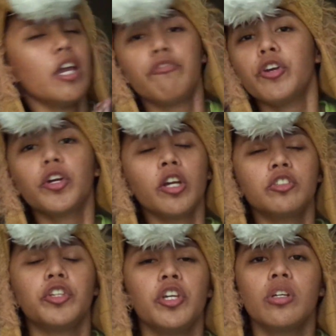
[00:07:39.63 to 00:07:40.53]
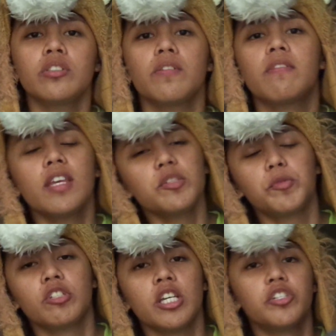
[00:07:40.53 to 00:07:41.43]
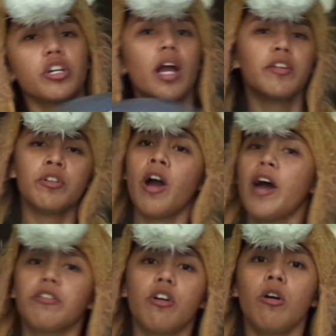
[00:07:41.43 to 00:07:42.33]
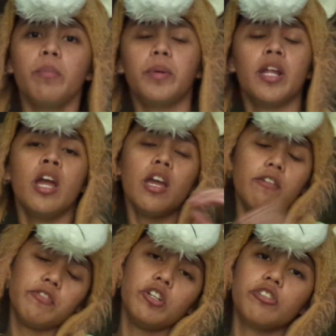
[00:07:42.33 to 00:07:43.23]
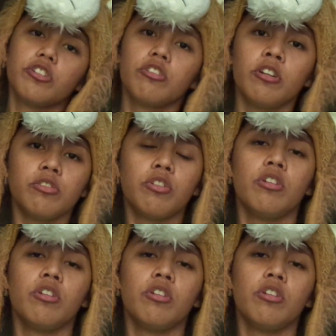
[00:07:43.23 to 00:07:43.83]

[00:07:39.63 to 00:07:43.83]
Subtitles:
if you're going to use this procedure, I don't know how to call it, but if you're just going to